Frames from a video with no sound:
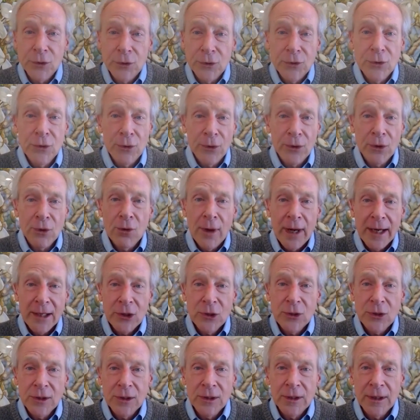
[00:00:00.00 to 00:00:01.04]
to your
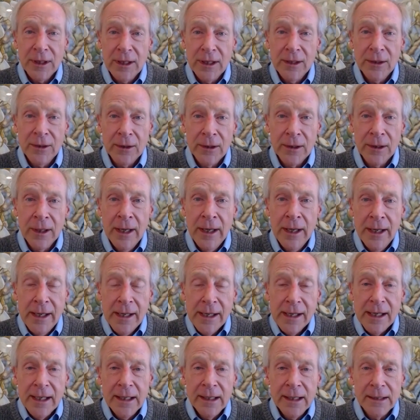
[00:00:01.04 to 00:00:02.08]
question here
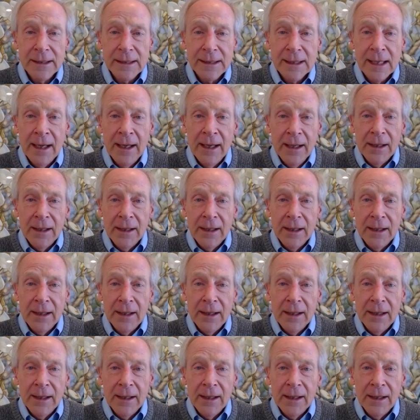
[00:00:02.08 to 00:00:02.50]
is,